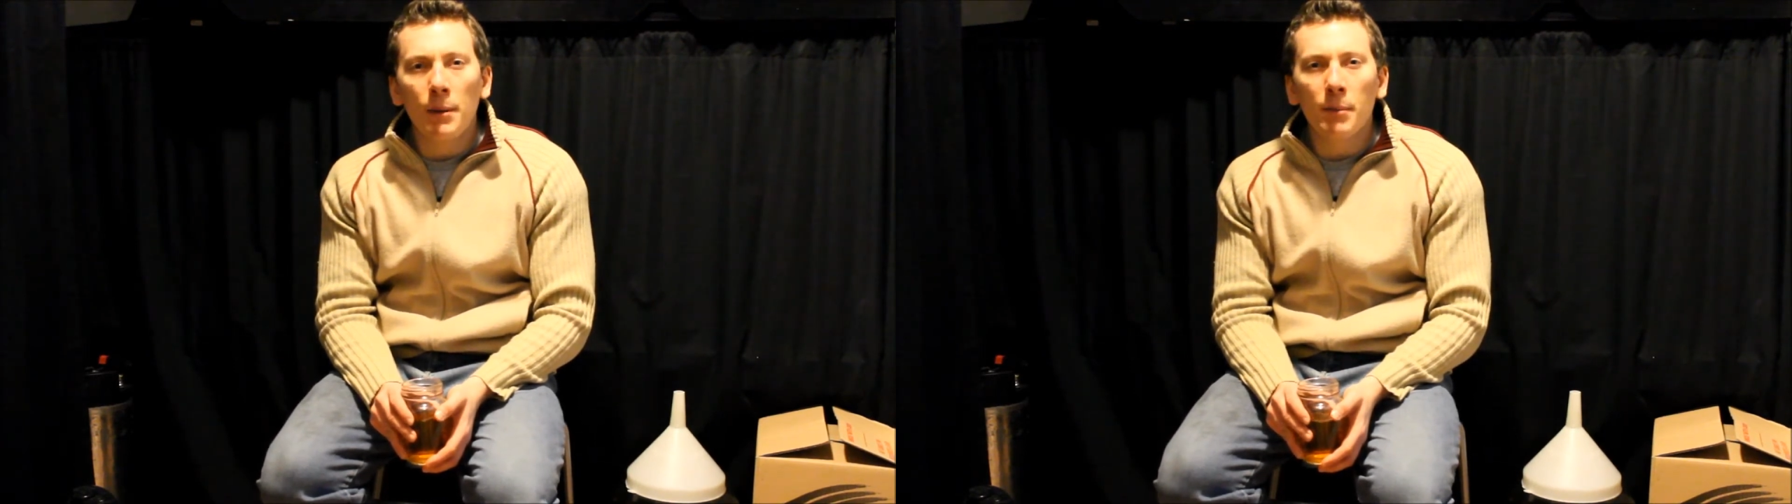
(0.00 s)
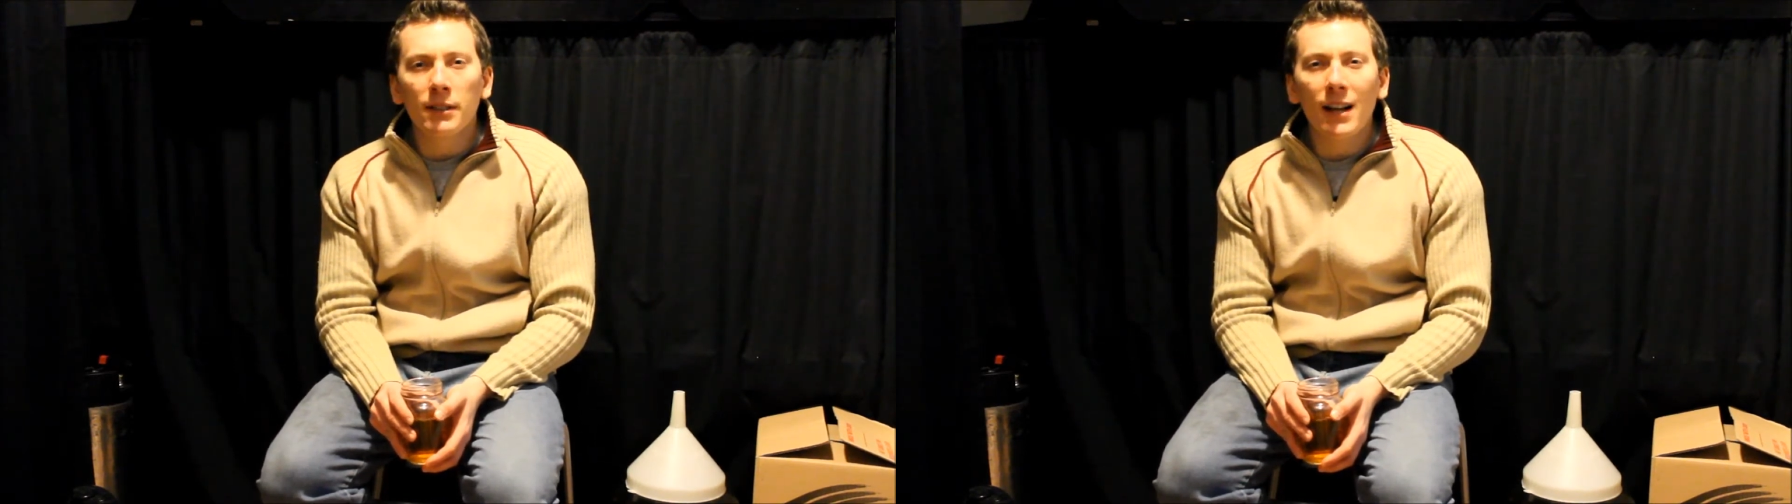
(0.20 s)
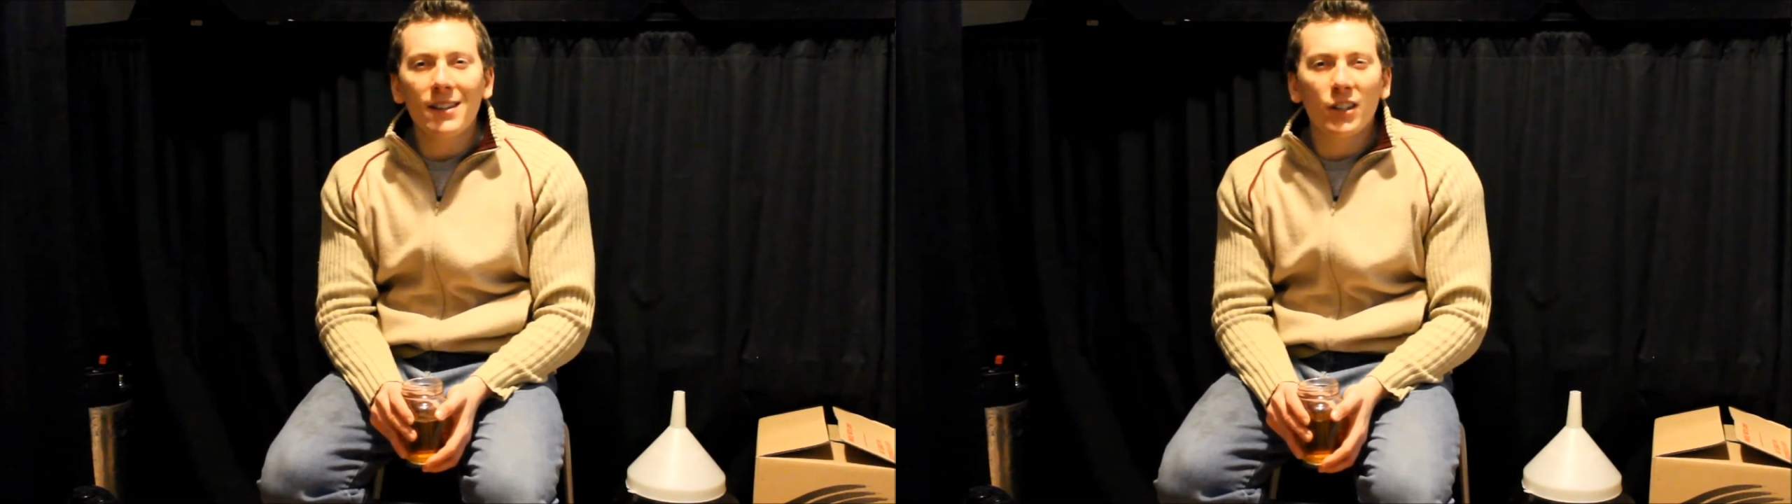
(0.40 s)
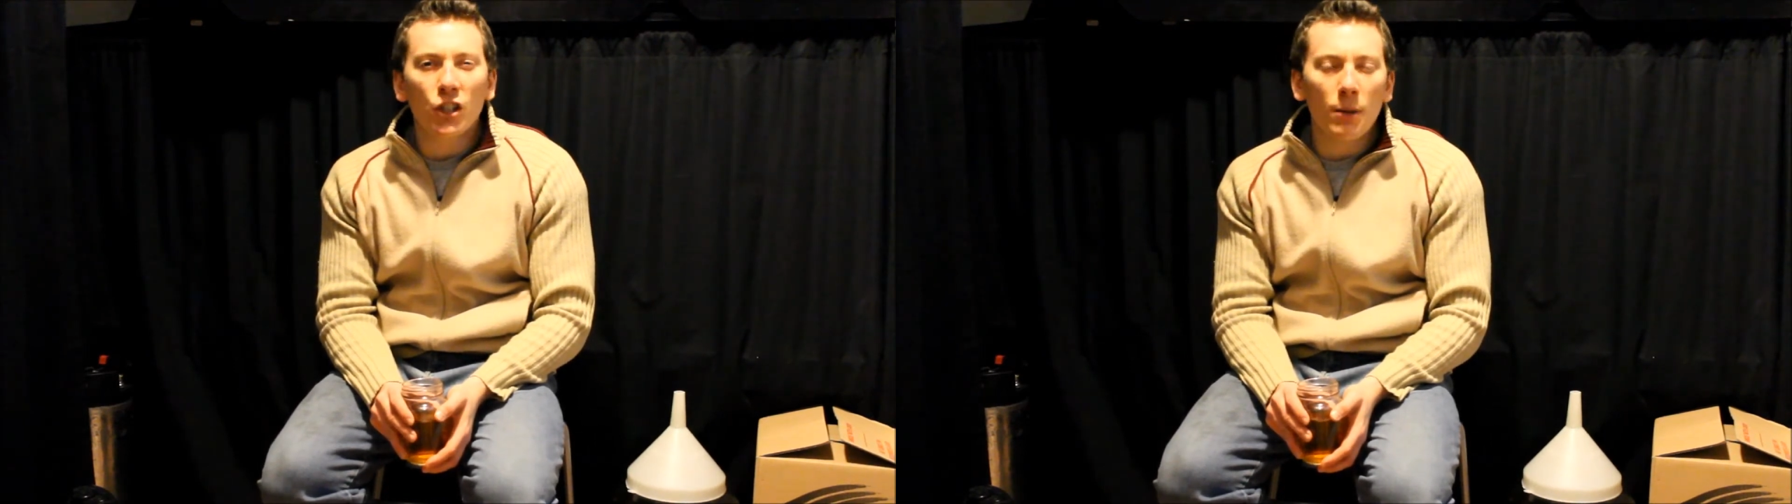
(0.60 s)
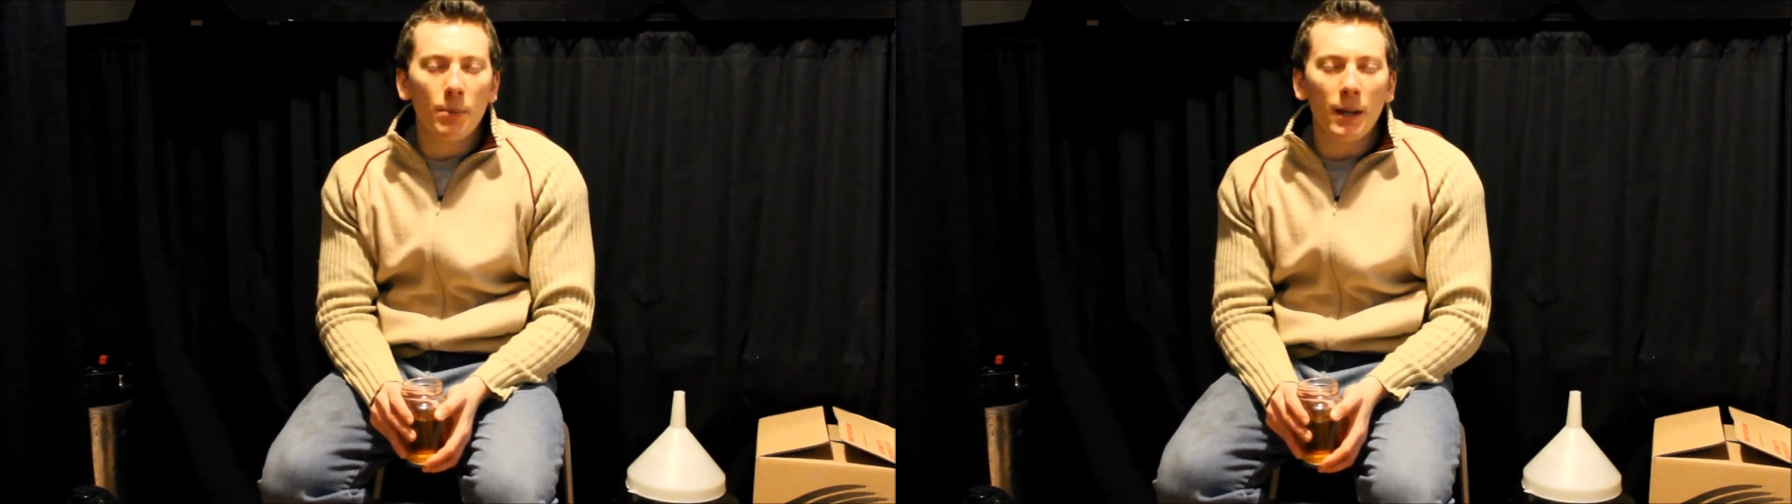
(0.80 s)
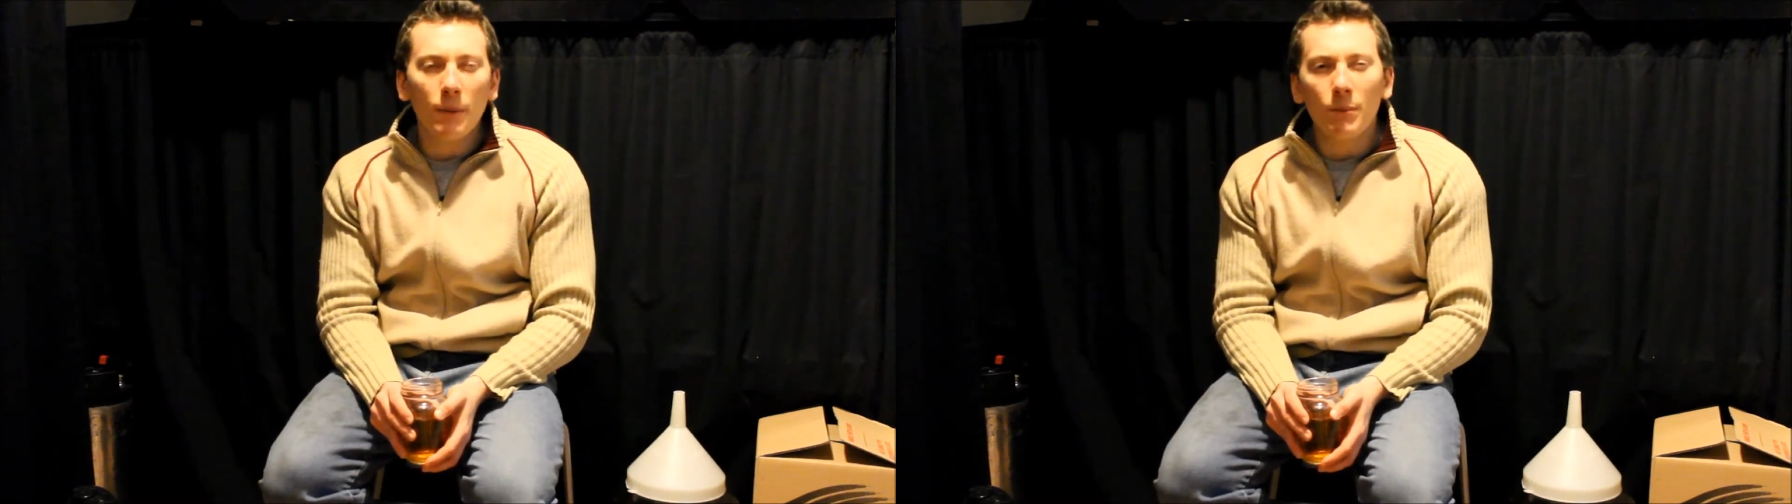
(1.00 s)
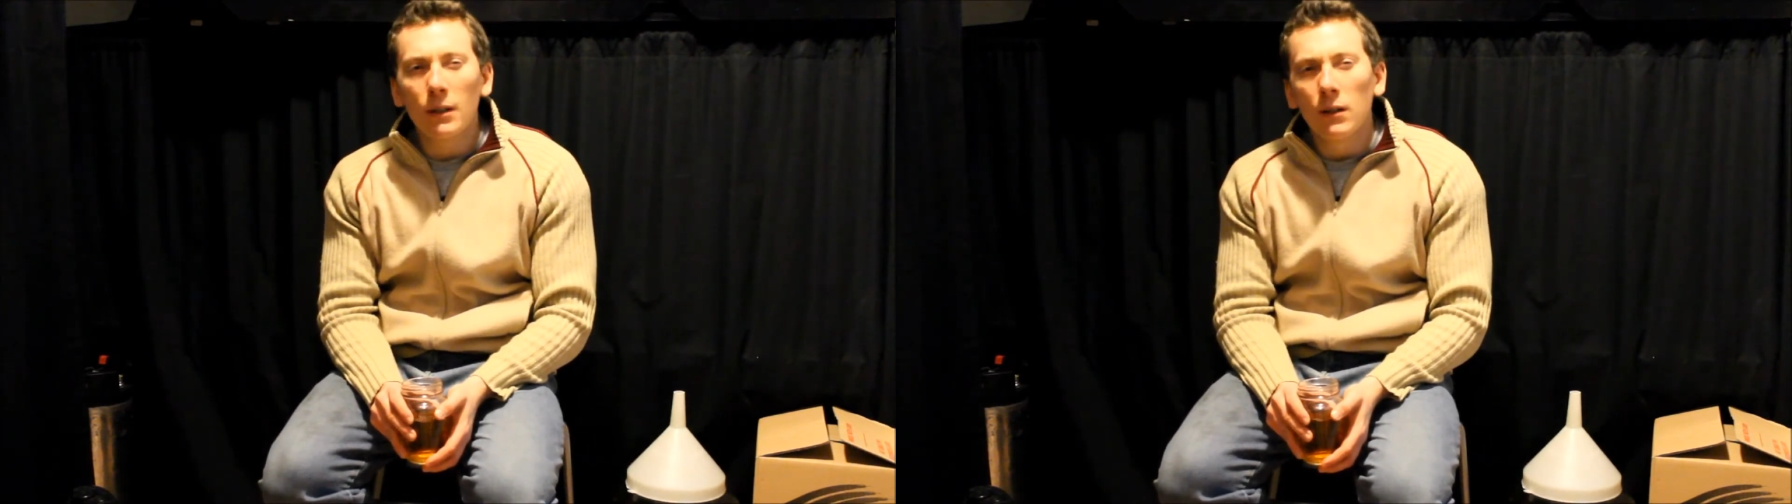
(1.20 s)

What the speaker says: besides the shipping,